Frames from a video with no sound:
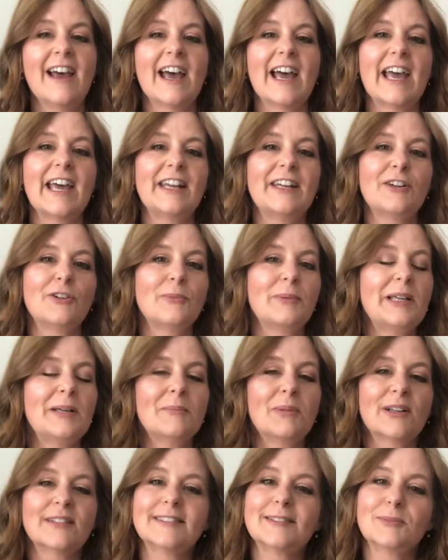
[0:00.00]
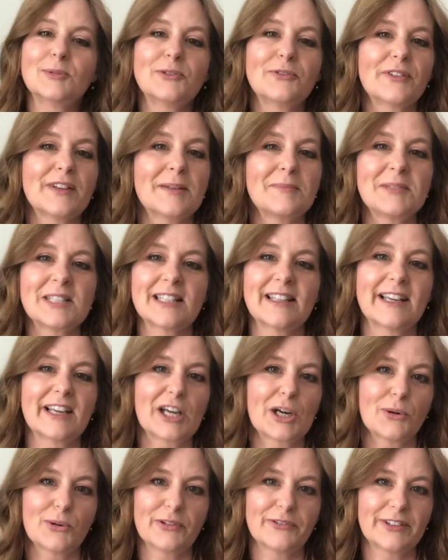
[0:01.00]
and it'll be impossible for them to let
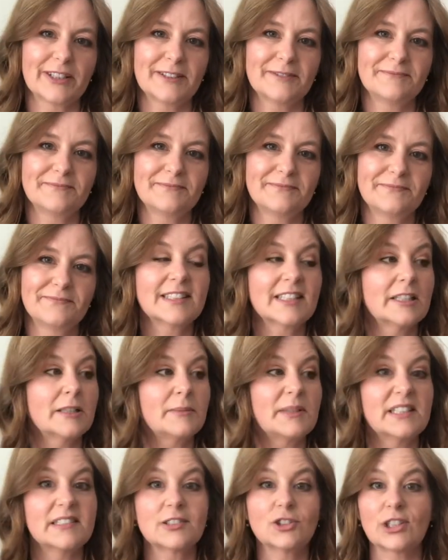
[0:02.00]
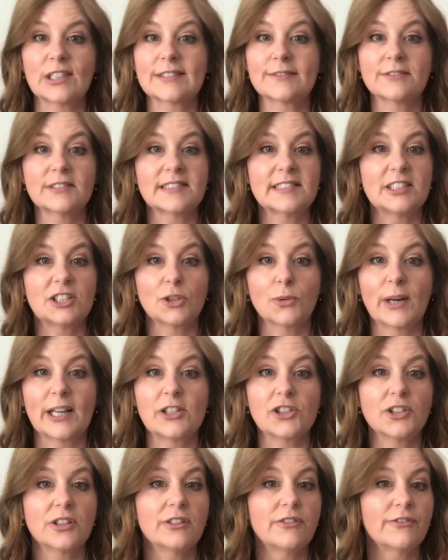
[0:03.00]
go of it. It's going to be a stressful
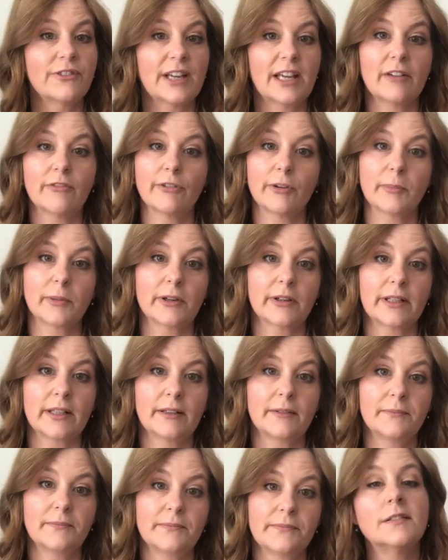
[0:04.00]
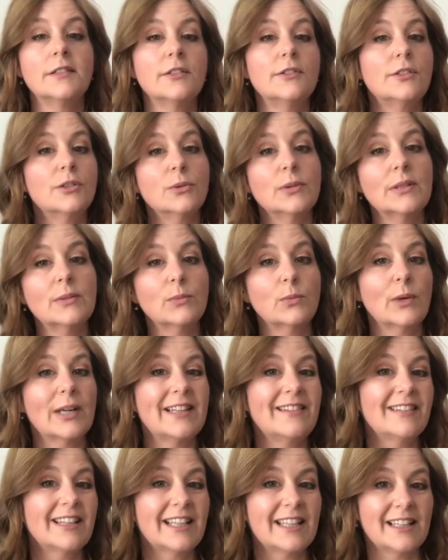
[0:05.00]
situation for everybody. So do it
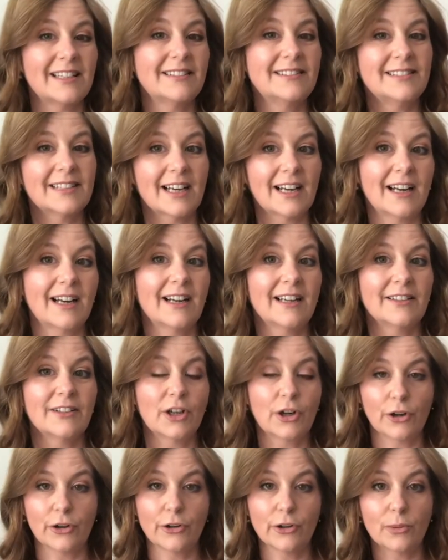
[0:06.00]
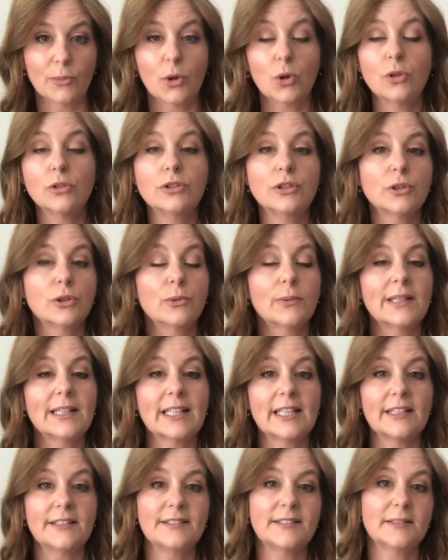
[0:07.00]
when the kids aren't home or do it when the
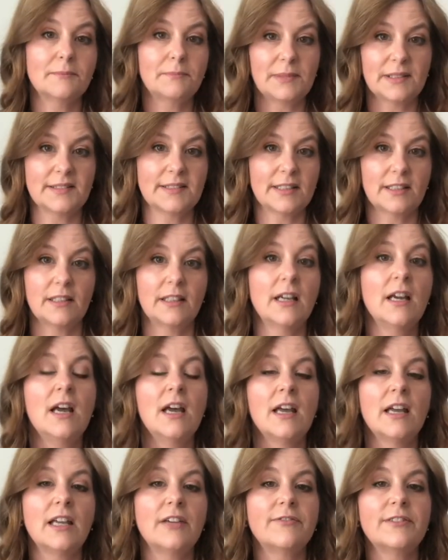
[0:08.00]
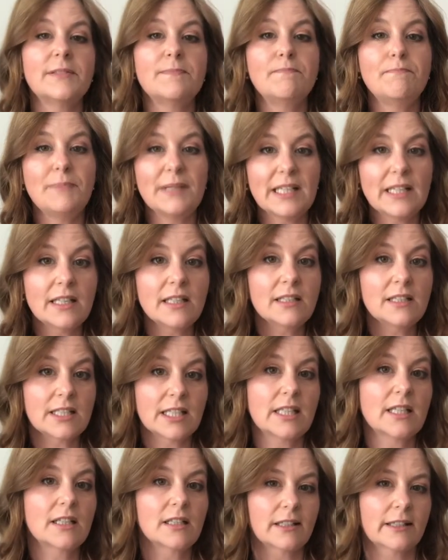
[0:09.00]
kids are busy. If a big
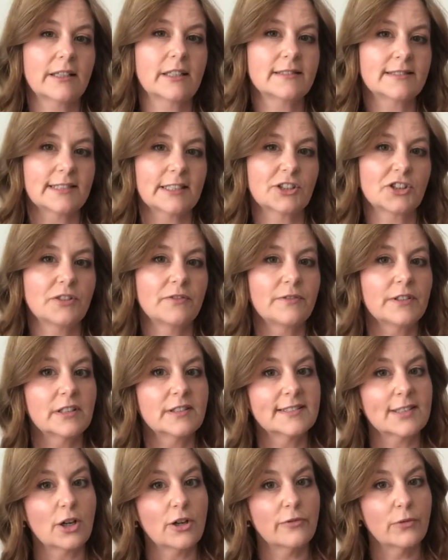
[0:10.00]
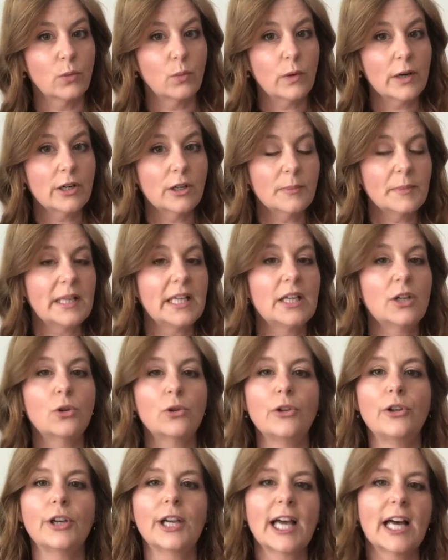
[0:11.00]
declutter session feels overwhelming
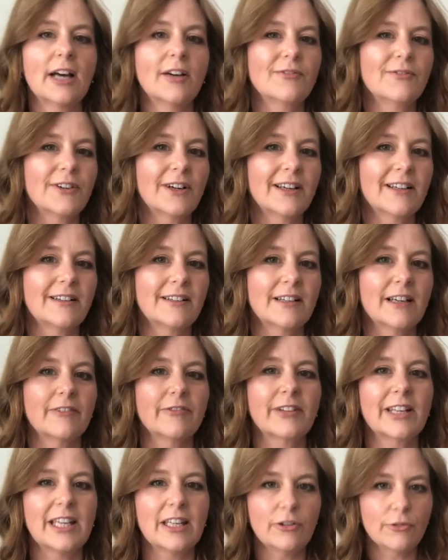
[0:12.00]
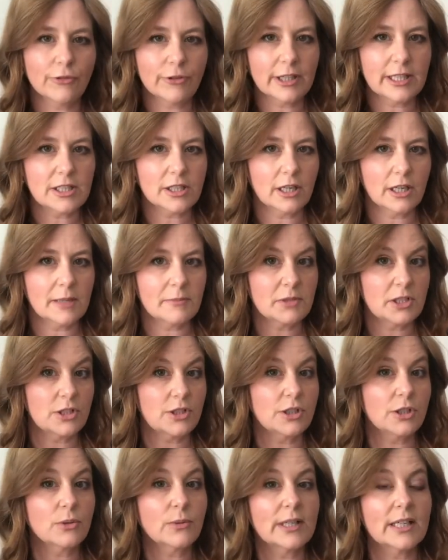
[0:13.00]
or you can't find enough kid-free time to
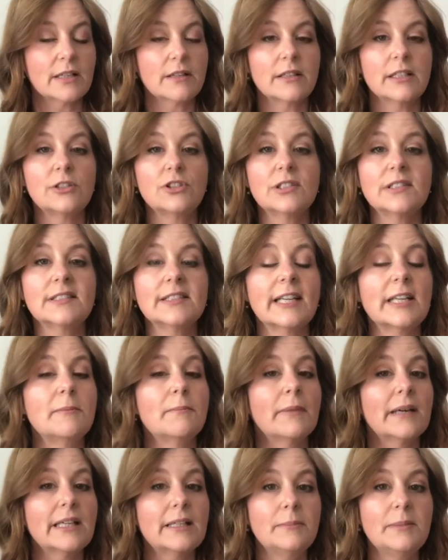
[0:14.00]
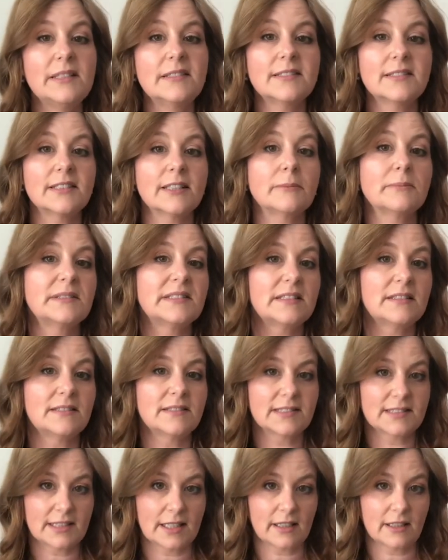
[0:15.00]
do it, then just take baby steps
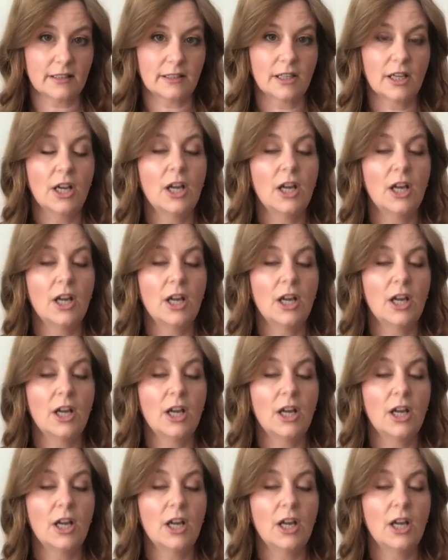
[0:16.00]
instead.